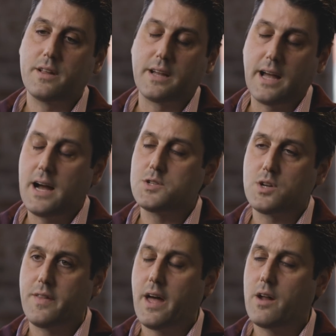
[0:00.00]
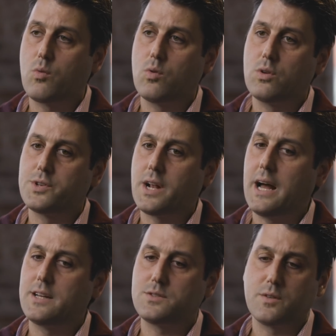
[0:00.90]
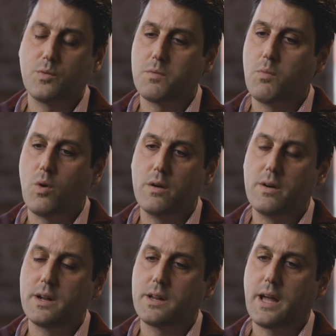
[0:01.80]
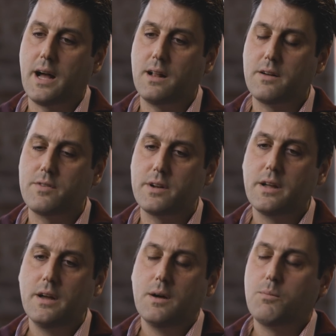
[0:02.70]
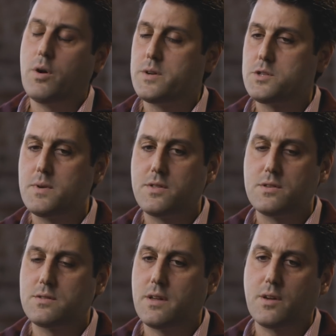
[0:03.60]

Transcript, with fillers: and the guys on that are world-class with Moira and Cal Everett. Moira Smith is, I